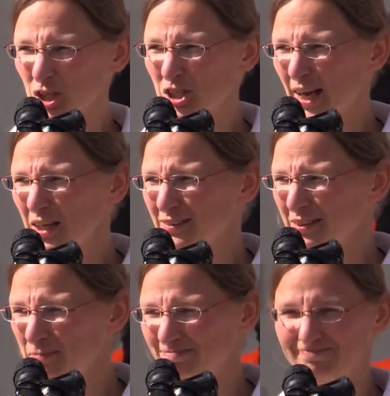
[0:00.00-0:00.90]
I don't know
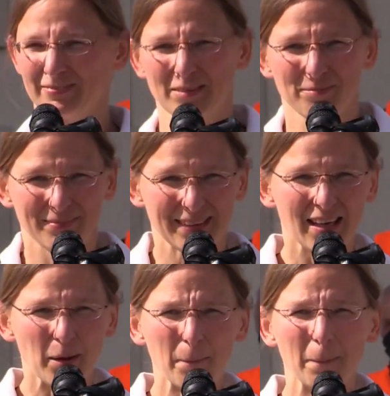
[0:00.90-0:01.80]
exactly what is
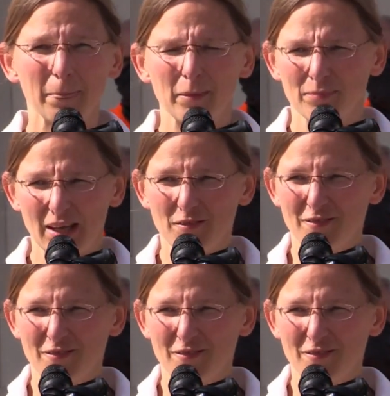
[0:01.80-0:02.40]
behind this,